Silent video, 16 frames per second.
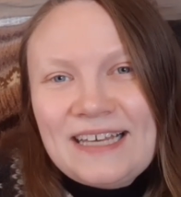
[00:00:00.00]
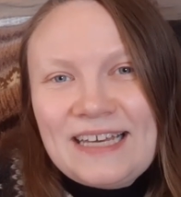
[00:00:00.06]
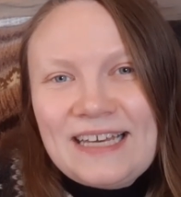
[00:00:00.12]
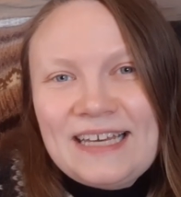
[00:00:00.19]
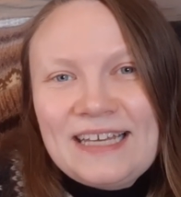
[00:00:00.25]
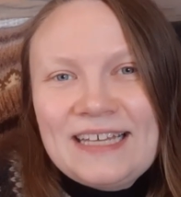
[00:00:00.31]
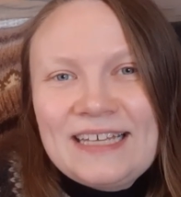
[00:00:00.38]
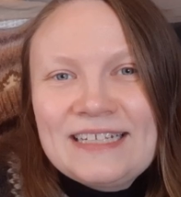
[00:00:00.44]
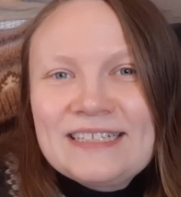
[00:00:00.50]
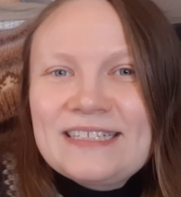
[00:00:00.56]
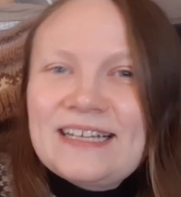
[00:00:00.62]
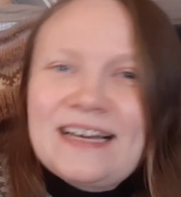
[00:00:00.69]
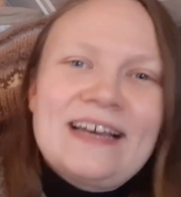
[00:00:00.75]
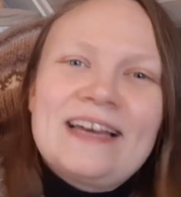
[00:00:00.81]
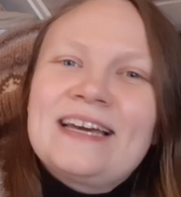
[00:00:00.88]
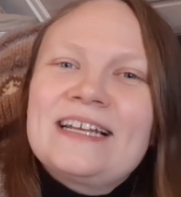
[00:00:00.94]
and
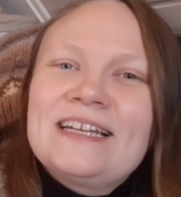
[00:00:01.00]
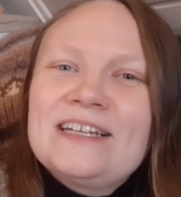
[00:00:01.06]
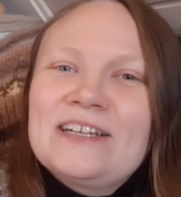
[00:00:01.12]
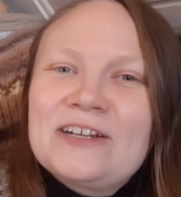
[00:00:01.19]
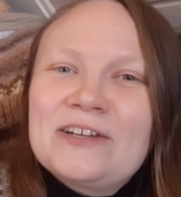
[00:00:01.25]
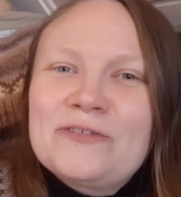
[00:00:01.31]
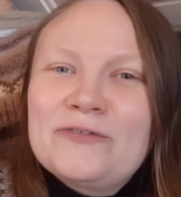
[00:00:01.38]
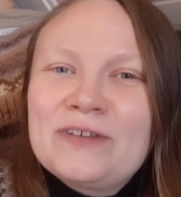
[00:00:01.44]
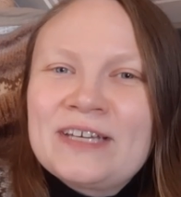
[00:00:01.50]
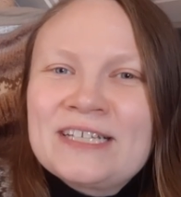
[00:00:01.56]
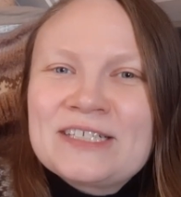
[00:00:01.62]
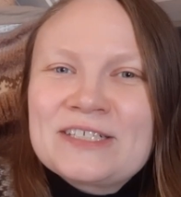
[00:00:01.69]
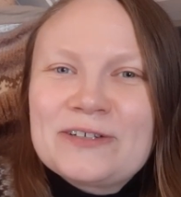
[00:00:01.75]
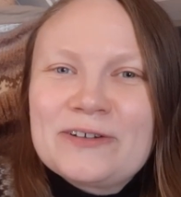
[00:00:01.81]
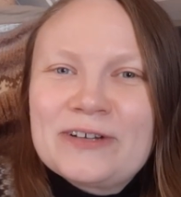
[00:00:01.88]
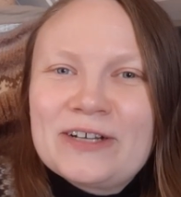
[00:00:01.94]
I had a lot of things
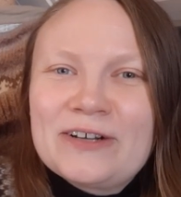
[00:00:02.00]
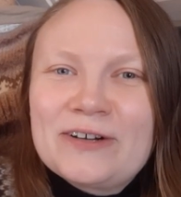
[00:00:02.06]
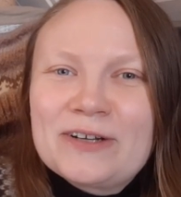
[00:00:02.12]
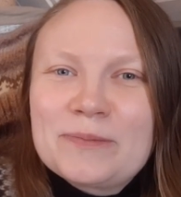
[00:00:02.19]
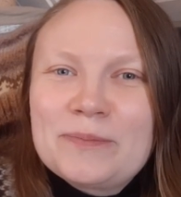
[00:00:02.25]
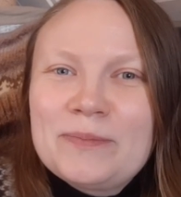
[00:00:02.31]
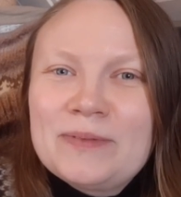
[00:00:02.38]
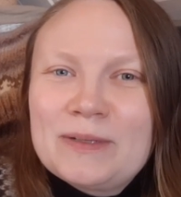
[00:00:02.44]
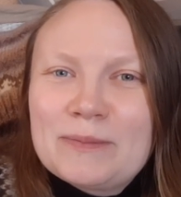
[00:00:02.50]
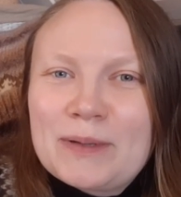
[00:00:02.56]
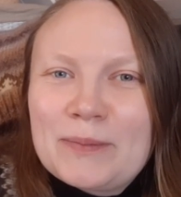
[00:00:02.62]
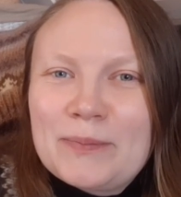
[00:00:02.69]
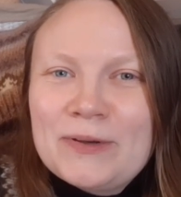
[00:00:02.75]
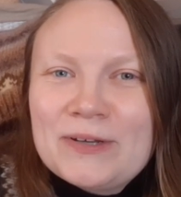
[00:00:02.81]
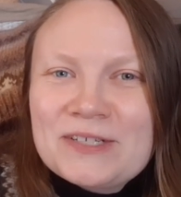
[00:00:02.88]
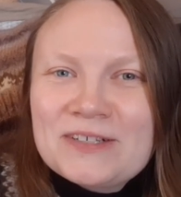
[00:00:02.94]
going on in my
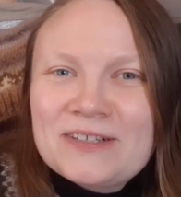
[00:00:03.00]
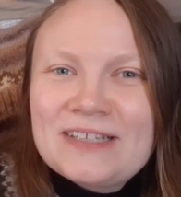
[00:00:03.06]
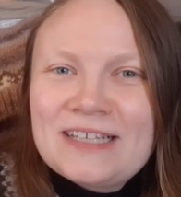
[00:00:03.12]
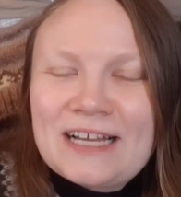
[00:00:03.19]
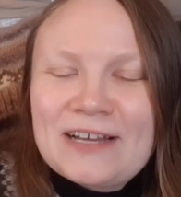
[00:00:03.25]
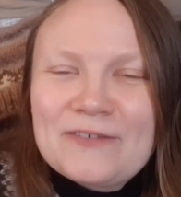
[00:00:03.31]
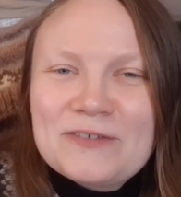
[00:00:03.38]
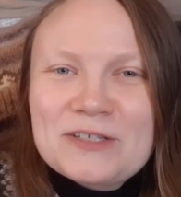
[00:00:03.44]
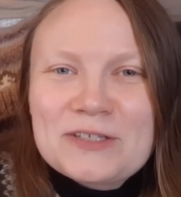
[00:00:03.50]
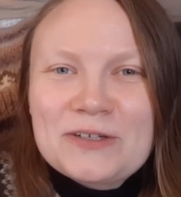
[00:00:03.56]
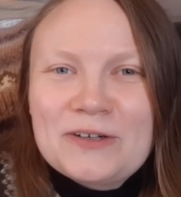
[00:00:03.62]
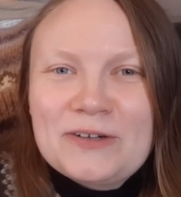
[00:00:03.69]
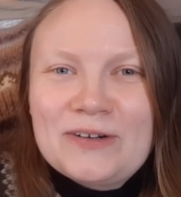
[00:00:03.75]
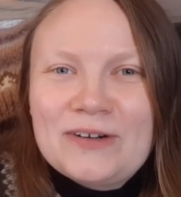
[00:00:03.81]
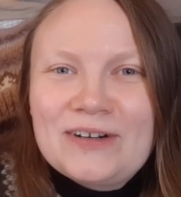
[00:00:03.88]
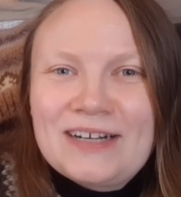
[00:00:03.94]
personal life,
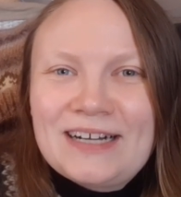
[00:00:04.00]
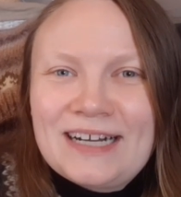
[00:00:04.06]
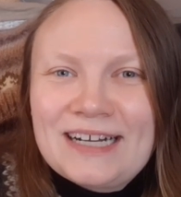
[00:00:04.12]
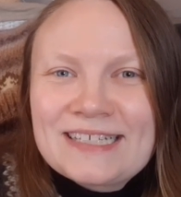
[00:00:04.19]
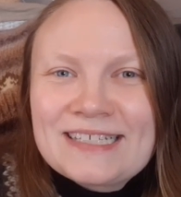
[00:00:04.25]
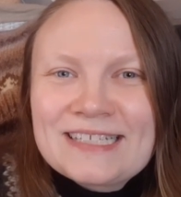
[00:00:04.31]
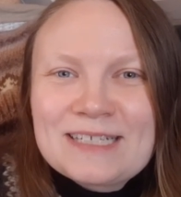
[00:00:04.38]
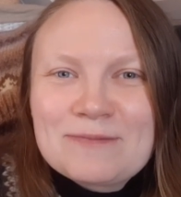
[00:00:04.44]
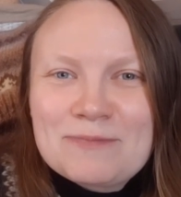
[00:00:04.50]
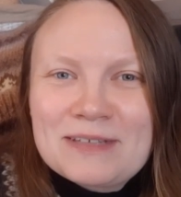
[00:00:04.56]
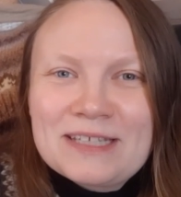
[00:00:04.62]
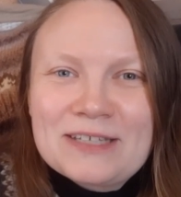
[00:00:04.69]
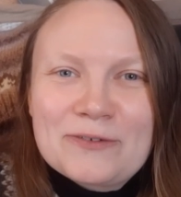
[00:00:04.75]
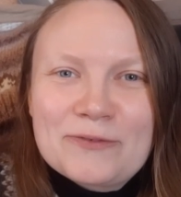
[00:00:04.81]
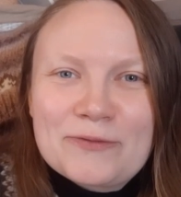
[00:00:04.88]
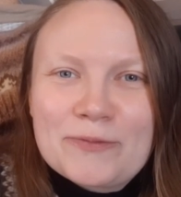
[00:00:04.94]
so I simply
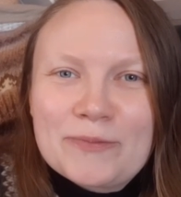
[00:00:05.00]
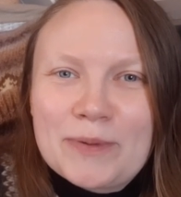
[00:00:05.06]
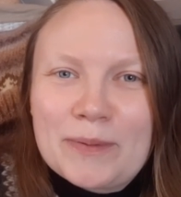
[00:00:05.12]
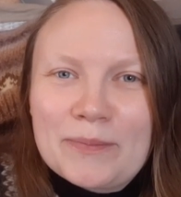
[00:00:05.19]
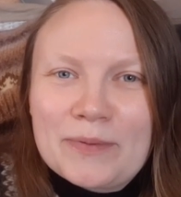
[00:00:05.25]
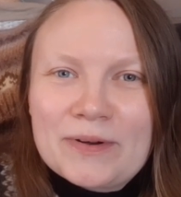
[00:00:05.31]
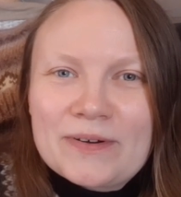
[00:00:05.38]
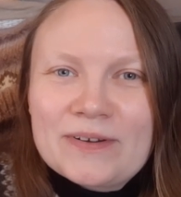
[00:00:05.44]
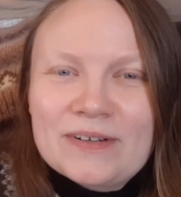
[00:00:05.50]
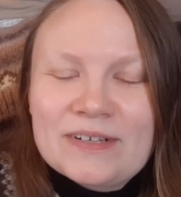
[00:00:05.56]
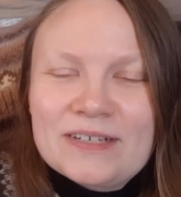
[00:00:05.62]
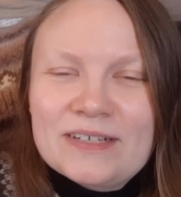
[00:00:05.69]
don't remember.